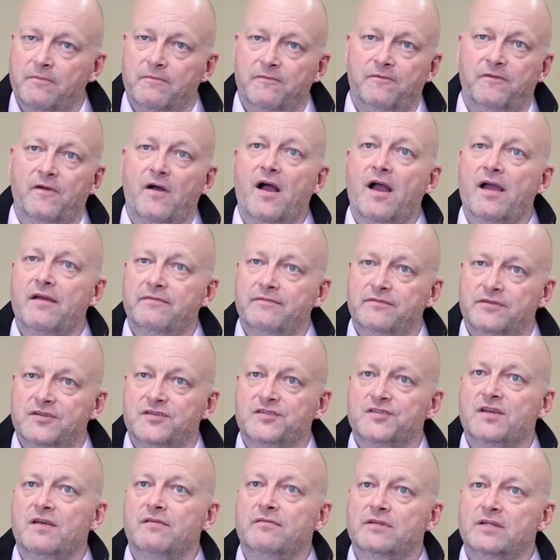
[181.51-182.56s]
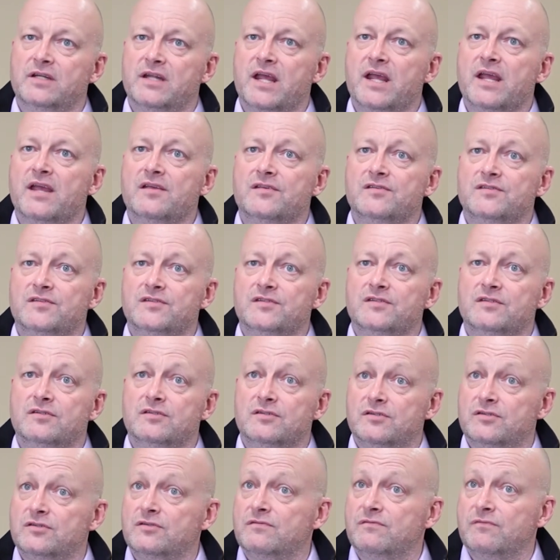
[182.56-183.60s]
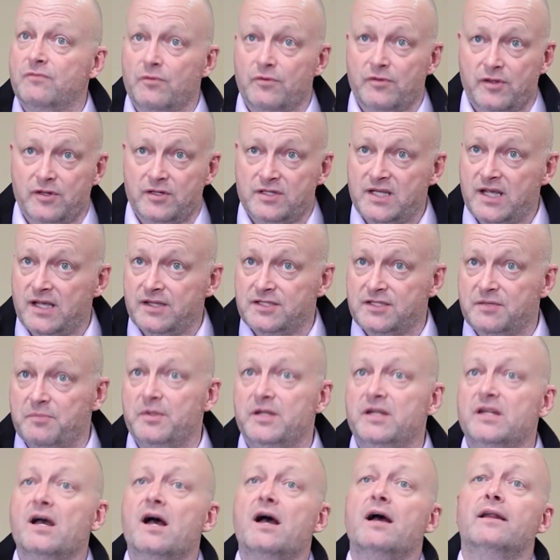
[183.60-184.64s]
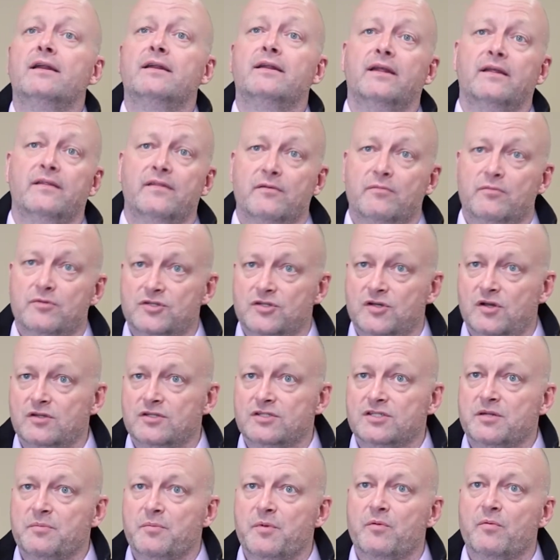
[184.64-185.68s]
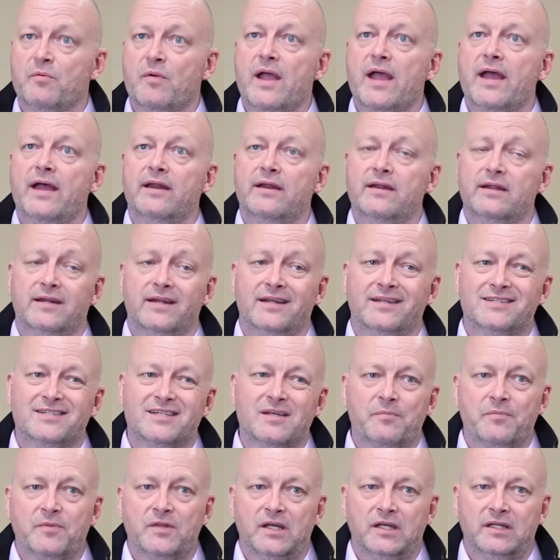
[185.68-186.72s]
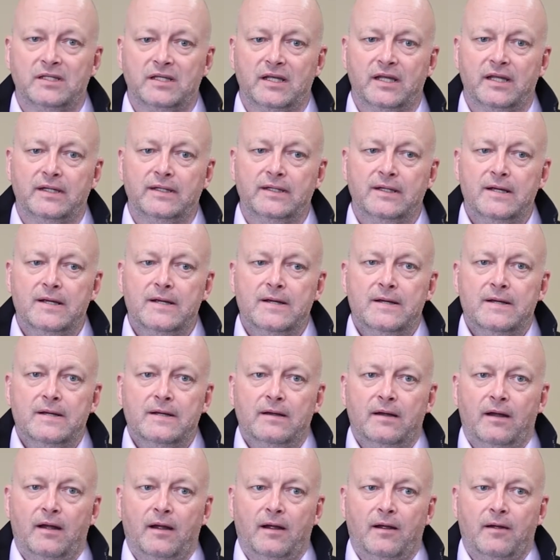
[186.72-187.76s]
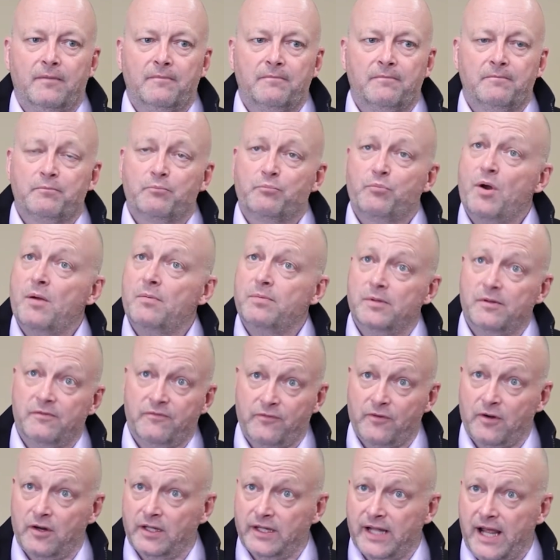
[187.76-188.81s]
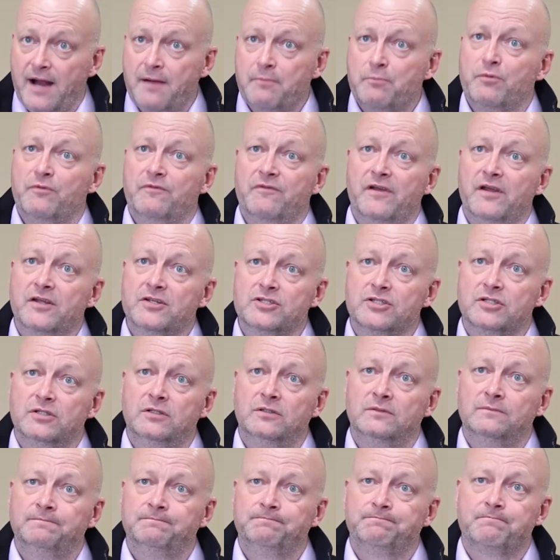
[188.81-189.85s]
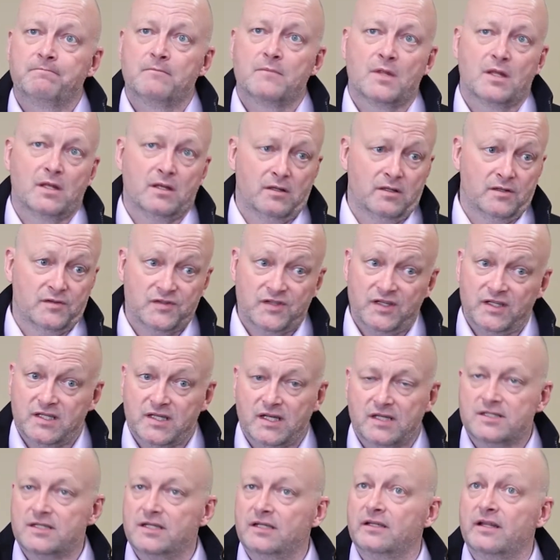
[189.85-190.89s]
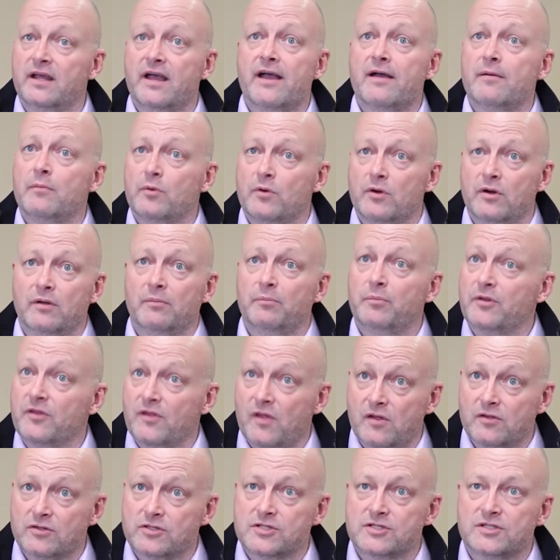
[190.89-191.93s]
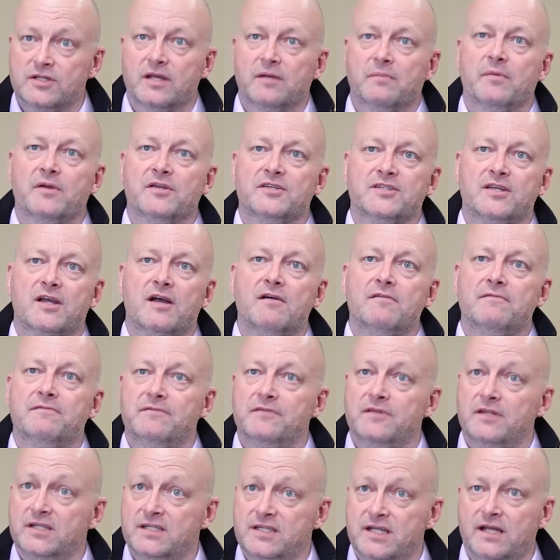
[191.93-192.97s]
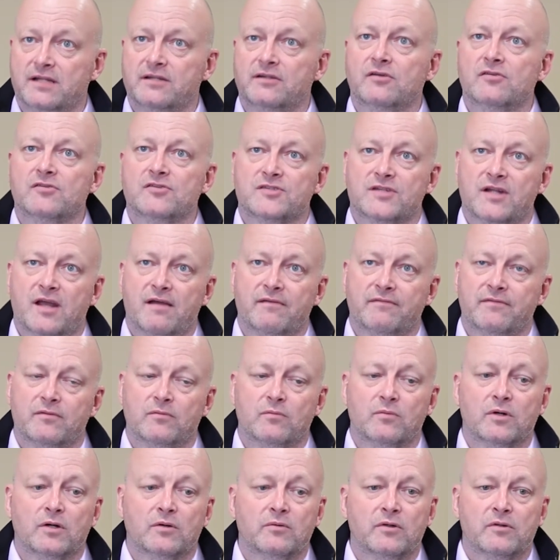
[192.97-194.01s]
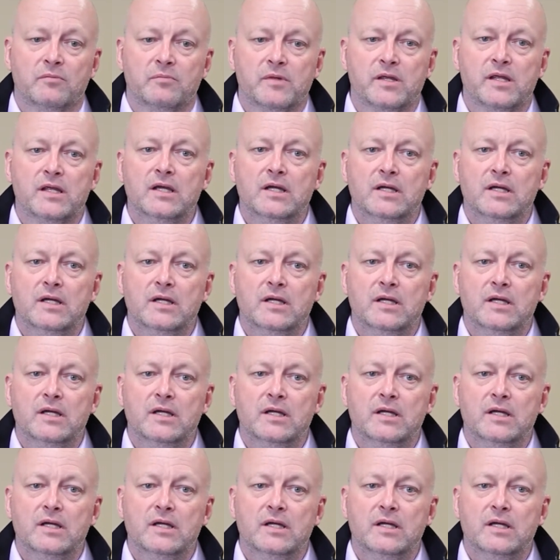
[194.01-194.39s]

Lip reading: 5 to 7 days for the test to be done and the results to be read. And it's something that probably for a lab professional, a seed testing lab, or a pathologist like myself and the technical staff that work with me,